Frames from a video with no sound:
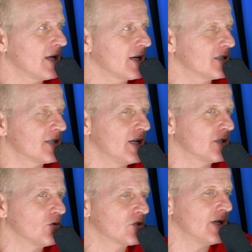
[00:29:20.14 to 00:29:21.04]
like in tennis. I
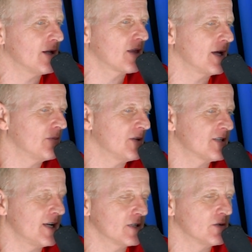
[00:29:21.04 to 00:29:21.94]
watched that thing of the
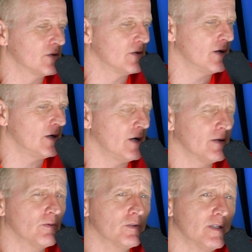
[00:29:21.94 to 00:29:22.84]
tennis, and
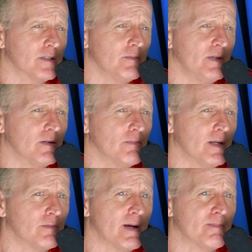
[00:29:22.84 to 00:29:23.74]
was it
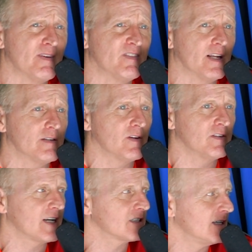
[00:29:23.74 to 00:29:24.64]
Medvedev is
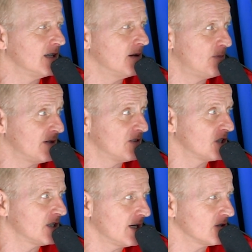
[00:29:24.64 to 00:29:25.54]
actually a bit of a
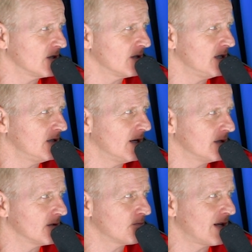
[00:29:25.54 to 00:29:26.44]
shithouser. He
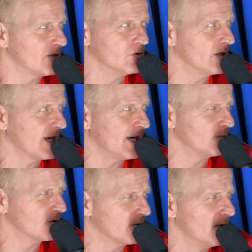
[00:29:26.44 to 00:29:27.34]
plays all the
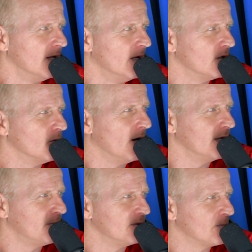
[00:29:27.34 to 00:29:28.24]
games to wind
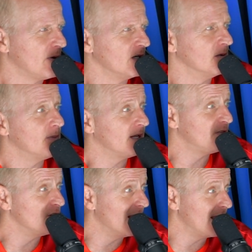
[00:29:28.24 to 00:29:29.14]
up his opponent. But if
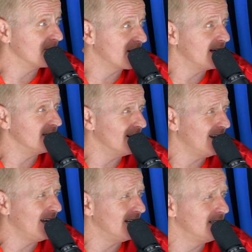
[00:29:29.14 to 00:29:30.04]
you let them get in your
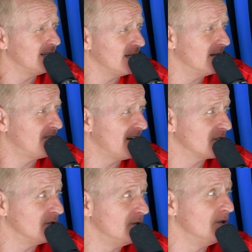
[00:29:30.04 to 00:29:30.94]
head, it
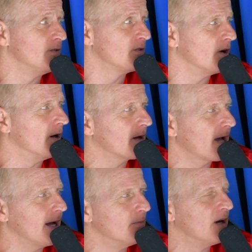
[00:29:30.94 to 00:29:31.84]
affects you. You've got a
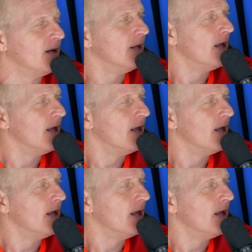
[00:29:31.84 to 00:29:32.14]
game. But